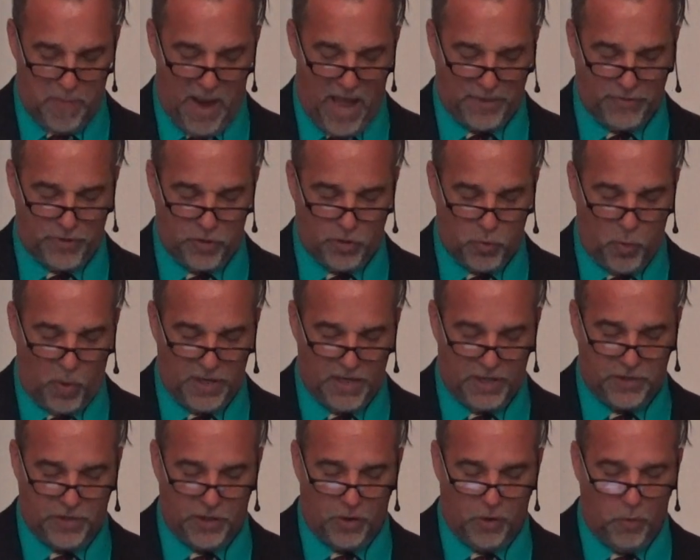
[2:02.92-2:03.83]
Matthew
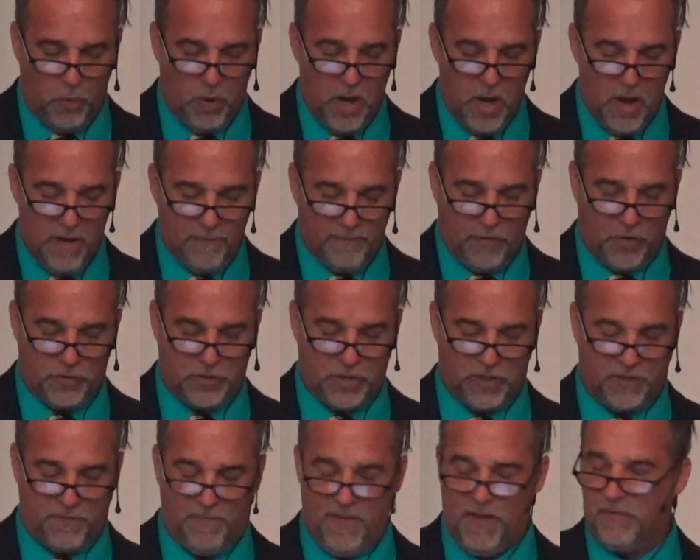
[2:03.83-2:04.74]
22,
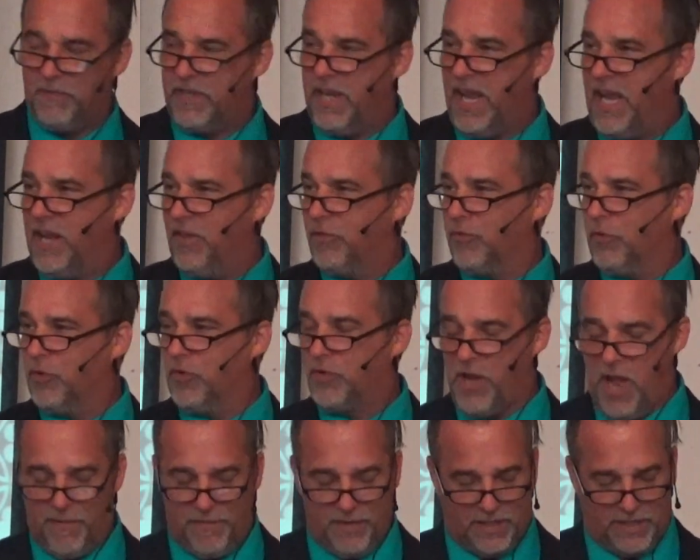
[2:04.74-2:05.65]
verses 15 through
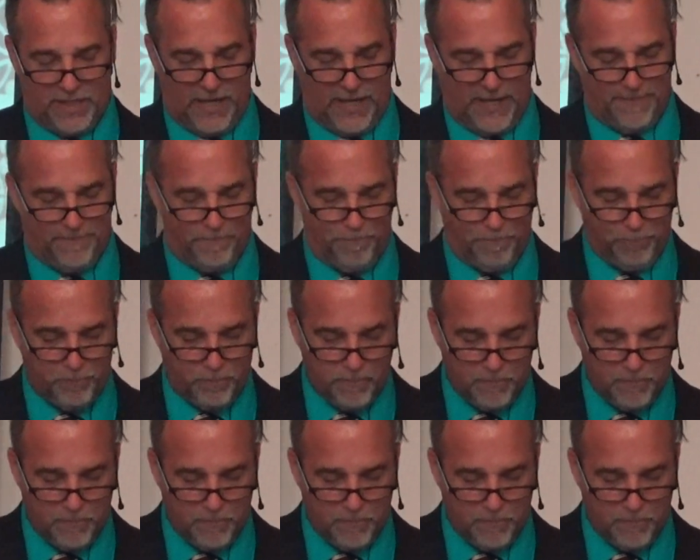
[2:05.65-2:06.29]
17.